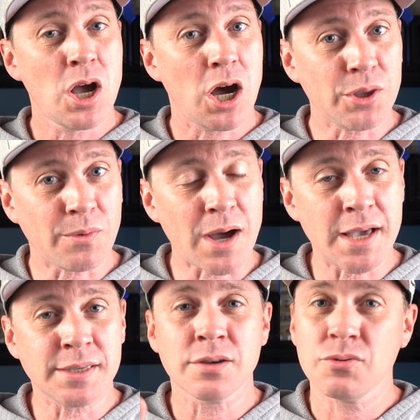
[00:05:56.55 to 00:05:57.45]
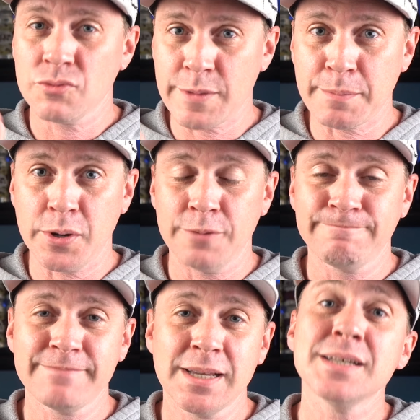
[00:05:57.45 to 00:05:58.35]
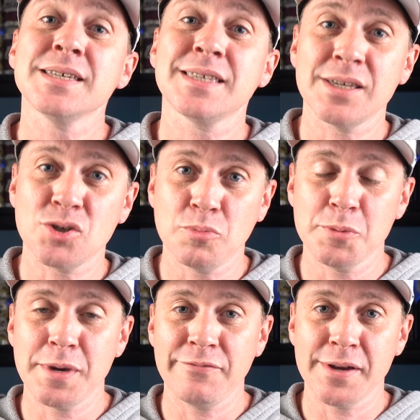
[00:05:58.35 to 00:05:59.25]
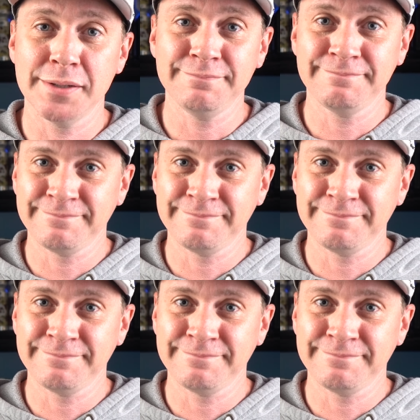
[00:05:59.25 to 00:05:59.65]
Otherwise, remember, stay sober, my friend.